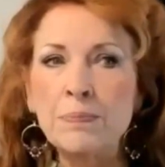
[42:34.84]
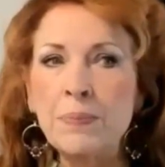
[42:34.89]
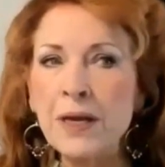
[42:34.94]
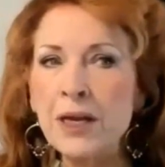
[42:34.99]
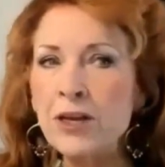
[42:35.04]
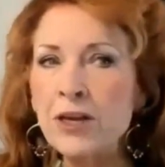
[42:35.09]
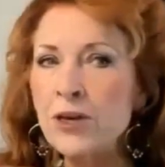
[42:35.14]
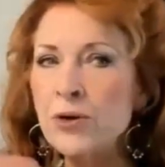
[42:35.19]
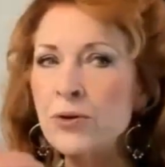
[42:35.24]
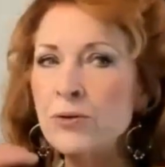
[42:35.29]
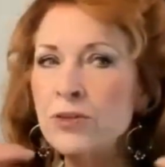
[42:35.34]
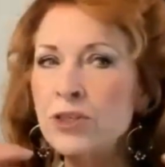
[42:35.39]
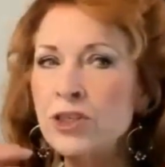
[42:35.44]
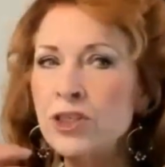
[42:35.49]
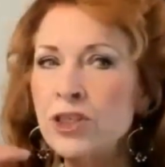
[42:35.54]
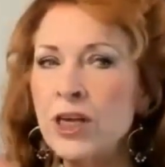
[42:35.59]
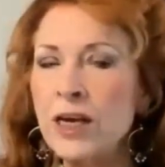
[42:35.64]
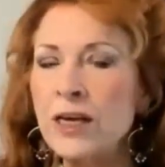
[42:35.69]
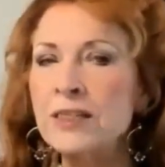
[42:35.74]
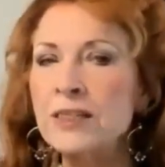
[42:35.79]
Be you
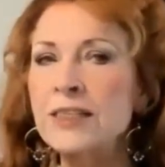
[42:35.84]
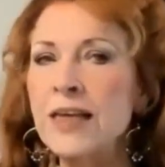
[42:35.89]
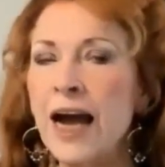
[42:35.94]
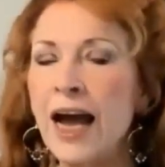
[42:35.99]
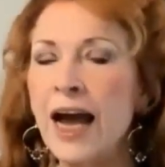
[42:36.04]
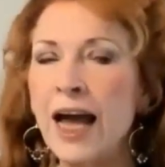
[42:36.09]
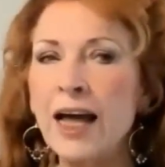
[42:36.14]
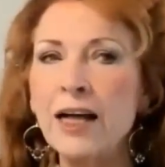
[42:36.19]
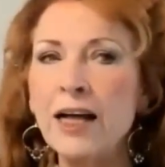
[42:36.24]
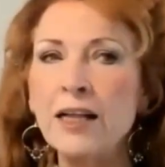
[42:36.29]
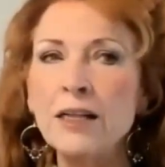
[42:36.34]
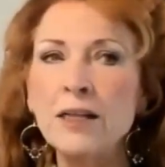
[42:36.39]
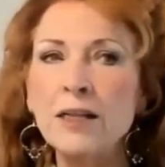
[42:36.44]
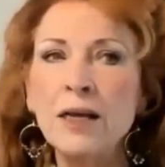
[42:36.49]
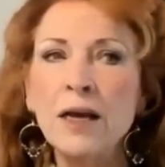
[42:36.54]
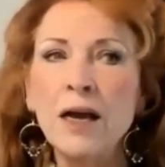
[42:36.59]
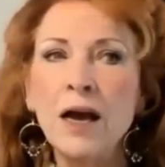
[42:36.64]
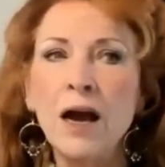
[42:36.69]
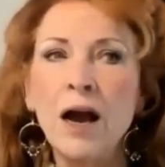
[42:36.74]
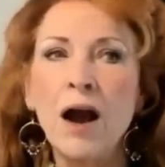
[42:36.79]
Gentile
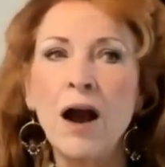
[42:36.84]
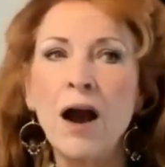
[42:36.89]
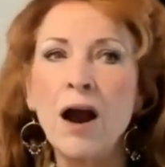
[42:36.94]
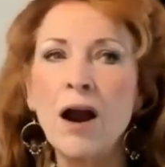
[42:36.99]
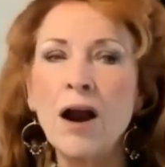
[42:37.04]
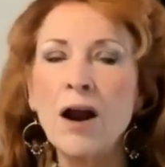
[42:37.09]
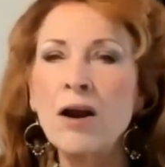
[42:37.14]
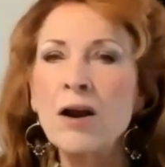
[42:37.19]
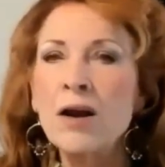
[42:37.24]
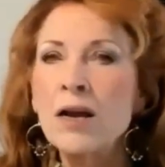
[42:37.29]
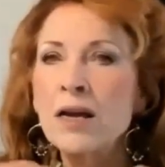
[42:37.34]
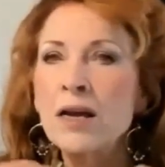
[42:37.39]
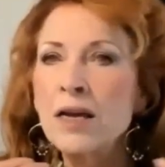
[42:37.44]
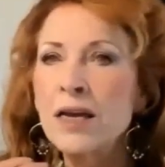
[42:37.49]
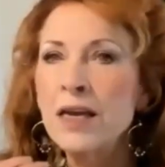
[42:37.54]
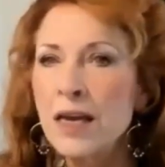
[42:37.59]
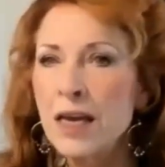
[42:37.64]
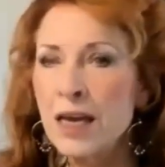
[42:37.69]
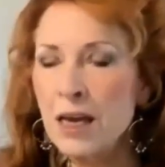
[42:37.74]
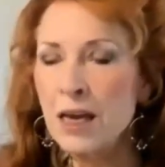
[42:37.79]
or
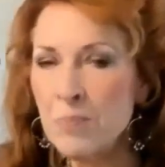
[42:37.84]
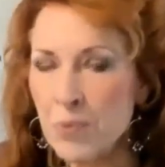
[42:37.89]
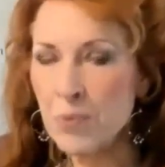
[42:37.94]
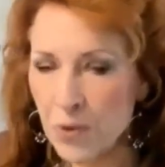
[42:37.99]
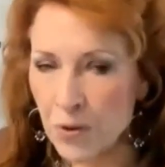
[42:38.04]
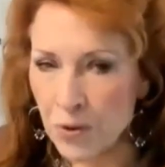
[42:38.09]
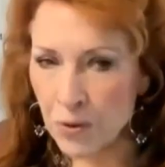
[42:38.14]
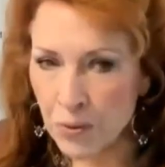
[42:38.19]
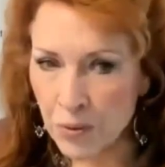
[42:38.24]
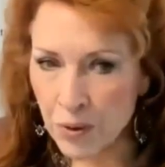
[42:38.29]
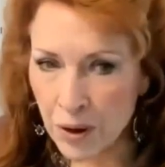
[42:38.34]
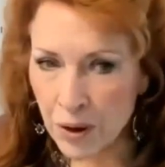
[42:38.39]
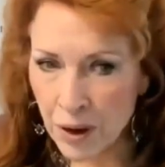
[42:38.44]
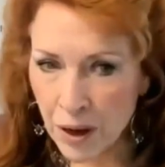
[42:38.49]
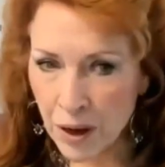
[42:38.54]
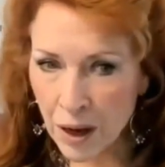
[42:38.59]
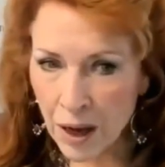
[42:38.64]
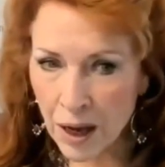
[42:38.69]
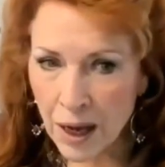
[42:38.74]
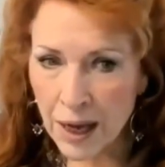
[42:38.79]
Hebrew.
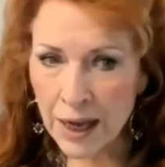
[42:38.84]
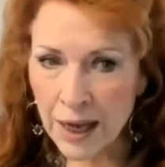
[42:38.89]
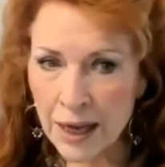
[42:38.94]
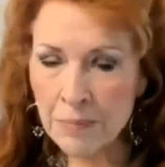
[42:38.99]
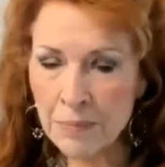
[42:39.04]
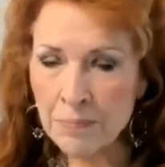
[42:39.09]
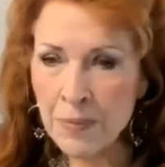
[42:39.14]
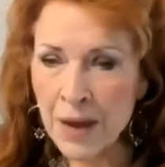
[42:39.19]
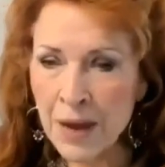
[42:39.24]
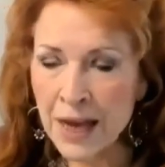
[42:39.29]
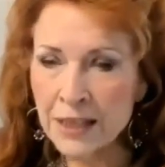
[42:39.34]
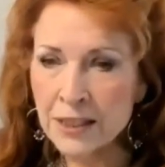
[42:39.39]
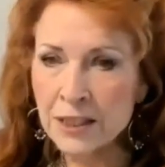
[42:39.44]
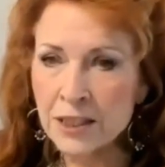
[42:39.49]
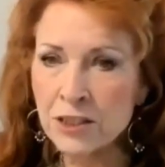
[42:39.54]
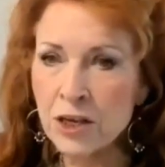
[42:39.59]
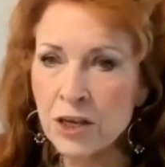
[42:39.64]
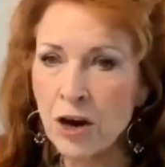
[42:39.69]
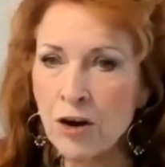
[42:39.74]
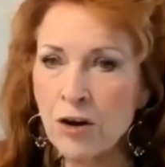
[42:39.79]
It
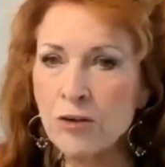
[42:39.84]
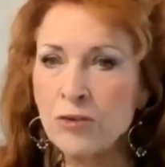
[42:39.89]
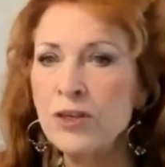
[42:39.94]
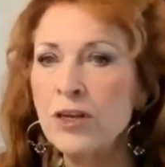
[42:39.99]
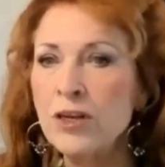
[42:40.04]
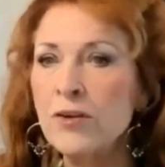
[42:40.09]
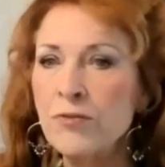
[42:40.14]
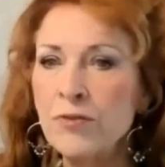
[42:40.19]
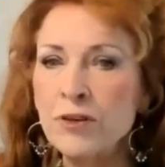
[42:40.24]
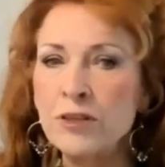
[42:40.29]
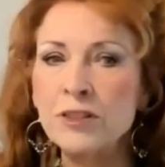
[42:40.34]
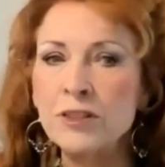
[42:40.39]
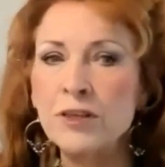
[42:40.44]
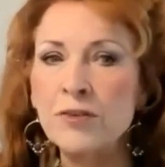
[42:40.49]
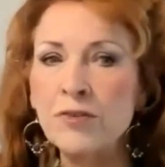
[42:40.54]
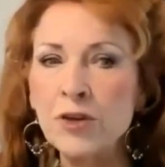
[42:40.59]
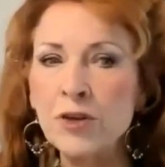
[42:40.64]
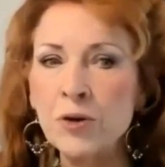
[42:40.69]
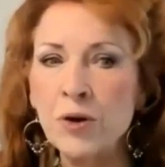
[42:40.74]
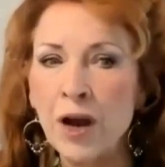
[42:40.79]
makes no difference
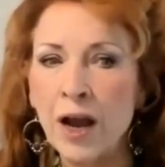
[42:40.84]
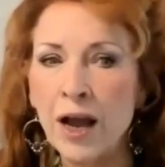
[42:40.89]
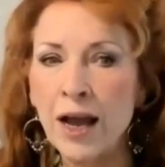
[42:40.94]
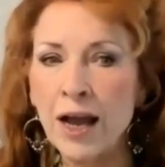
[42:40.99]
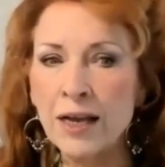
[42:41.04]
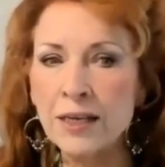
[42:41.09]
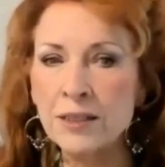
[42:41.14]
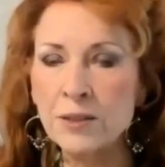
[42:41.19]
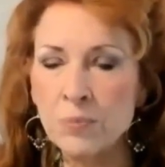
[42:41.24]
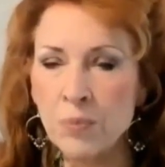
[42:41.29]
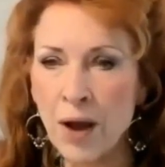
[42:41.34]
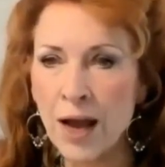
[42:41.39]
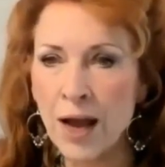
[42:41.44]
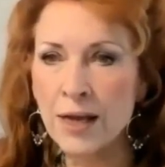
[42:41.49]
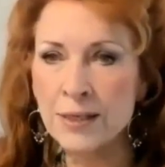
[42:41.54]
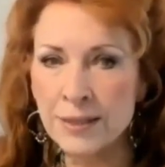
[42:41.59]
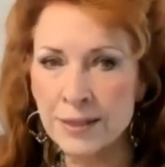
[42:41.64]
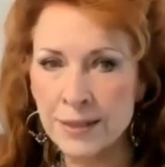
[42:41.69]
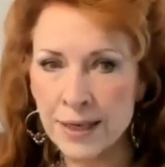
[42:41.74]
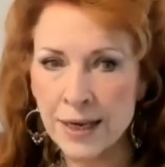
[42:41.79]
if you are
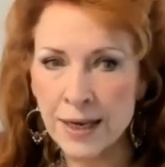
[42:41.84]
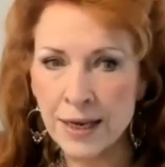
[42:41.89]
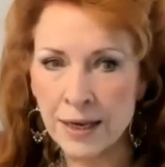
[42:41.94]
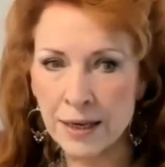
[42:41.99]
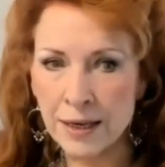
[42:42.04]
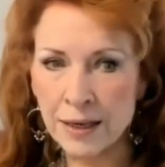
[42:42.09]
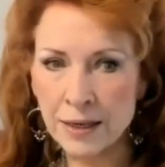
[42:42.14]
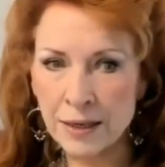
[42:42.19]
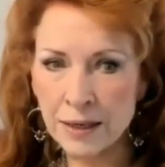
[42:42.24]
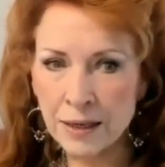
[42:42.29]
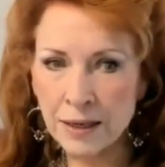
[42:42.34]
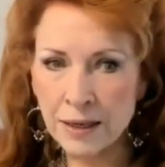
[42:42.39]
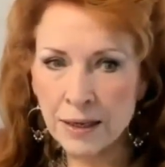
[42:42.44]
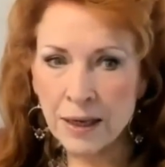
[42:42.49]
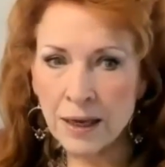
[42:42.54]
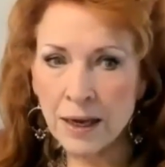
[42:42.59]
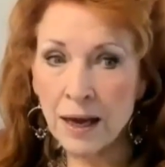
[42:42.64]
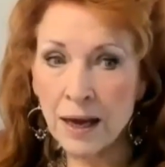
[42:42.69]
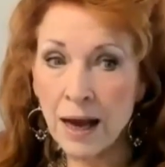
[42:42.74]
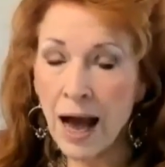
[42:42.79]
XYZ.
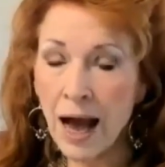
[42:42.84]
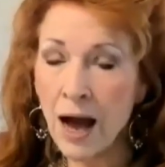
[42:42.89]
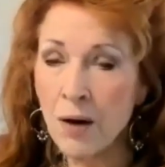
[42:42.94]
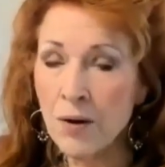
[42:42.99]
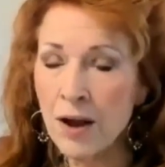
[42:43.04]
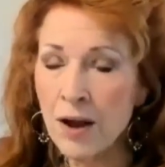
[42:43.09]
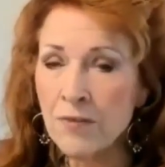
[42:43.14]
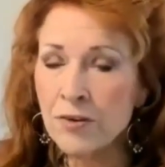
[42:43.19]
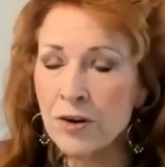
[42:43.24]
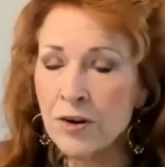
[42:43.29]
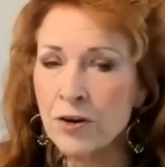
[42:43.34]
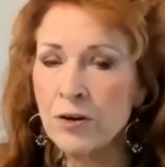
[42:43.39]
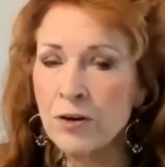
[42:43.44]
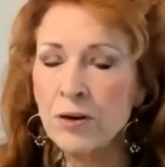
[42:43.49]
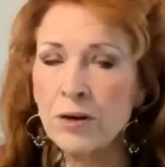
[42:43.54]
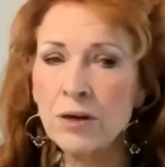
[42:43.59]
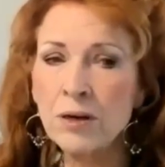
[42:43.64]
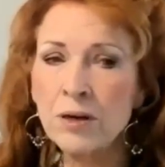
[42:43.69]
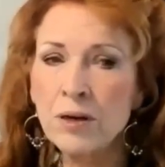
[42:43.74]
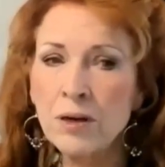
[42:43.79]

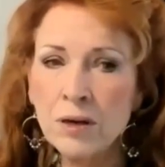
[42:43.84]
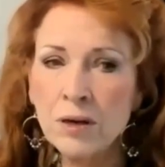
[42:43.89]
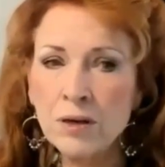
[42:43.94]
However,